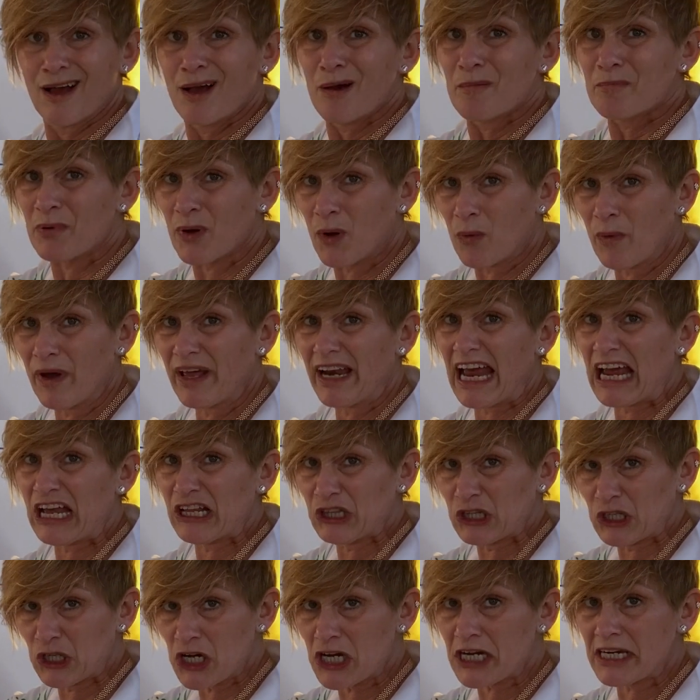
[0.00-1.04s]
But when I
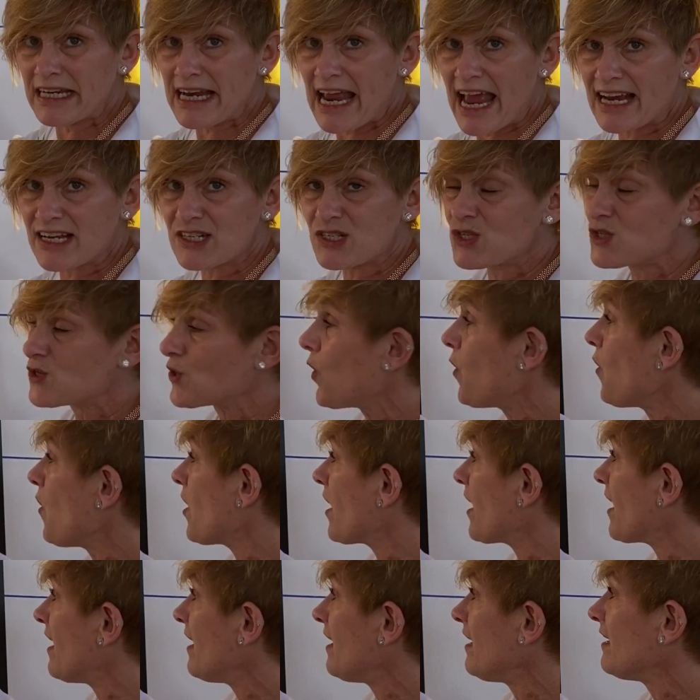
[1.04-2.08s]
look next
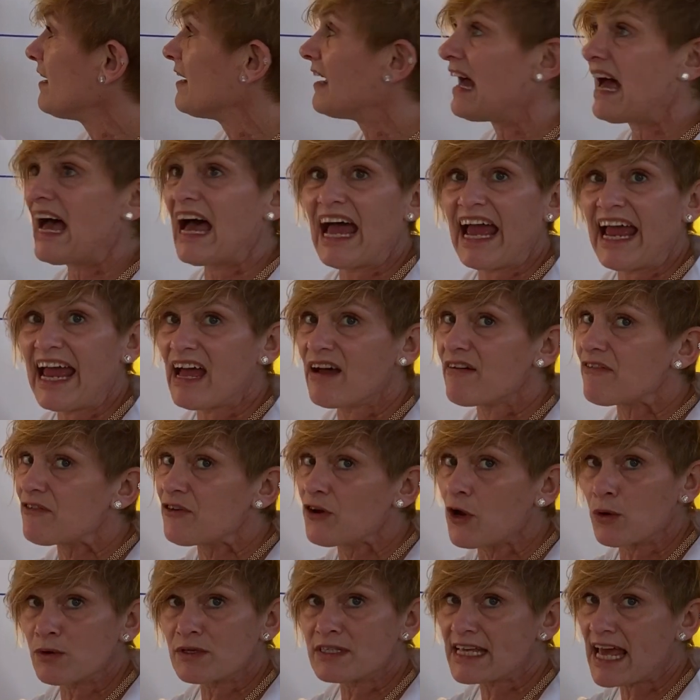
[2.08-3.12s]
door, I have
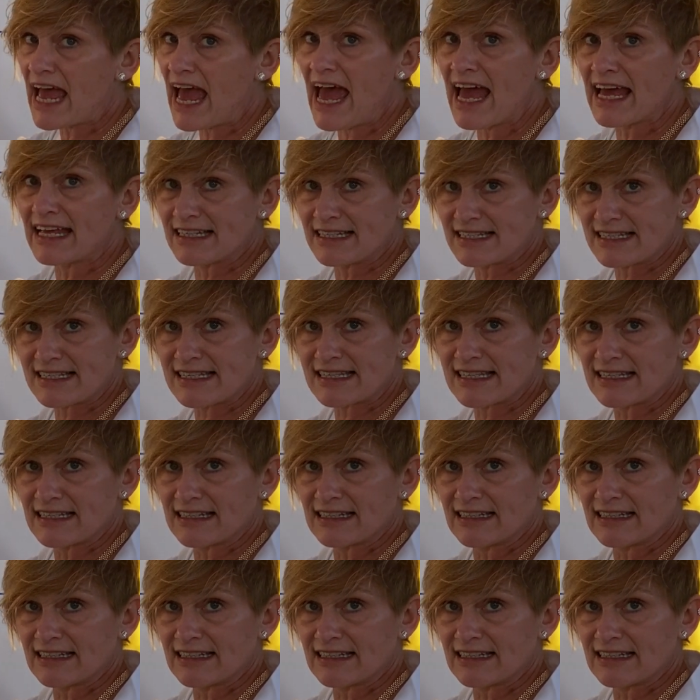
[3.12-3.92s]
no tens.